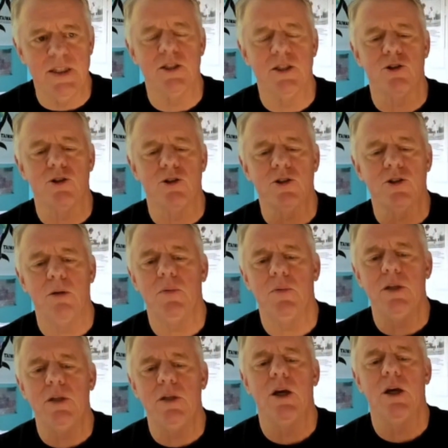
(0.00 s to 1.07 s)
Is there
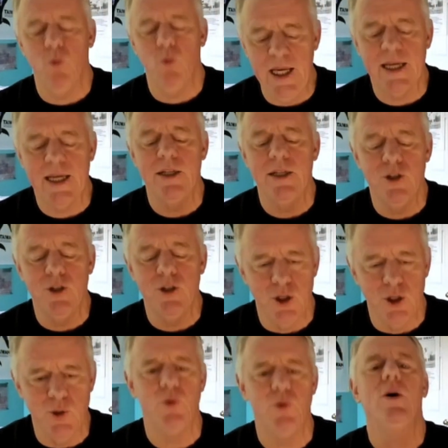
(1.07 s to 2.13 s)
something that we can
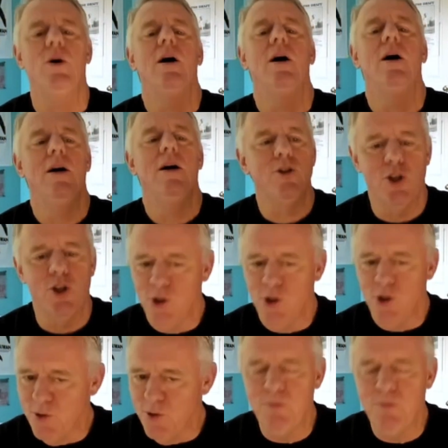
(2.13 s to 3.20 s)
do
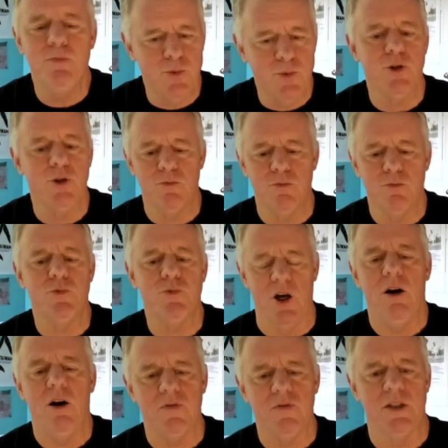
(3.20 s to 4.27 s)
to to
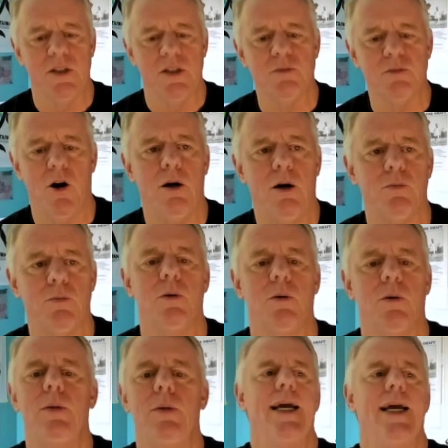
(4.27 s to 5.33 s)
solve this
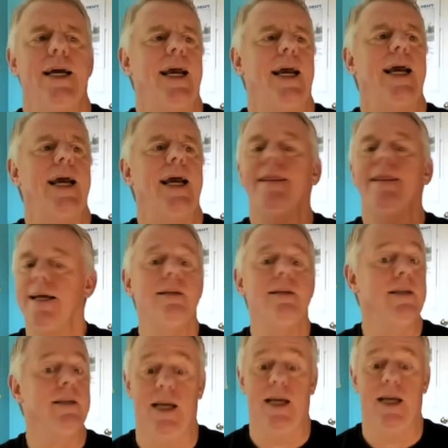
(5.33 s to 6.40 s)
problem? And
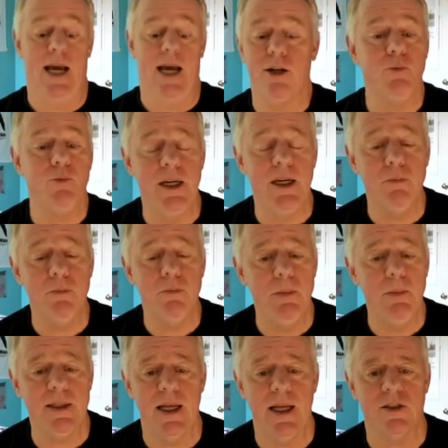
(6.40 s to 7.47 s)
then how do we
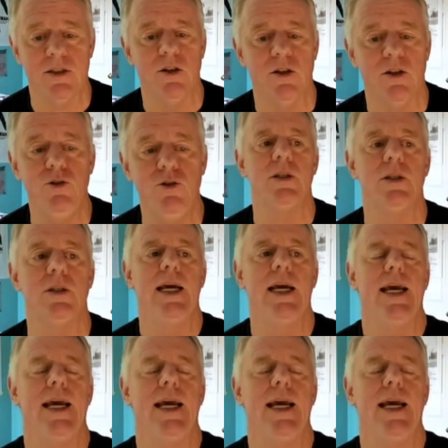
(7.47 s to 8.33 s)
implement that solution?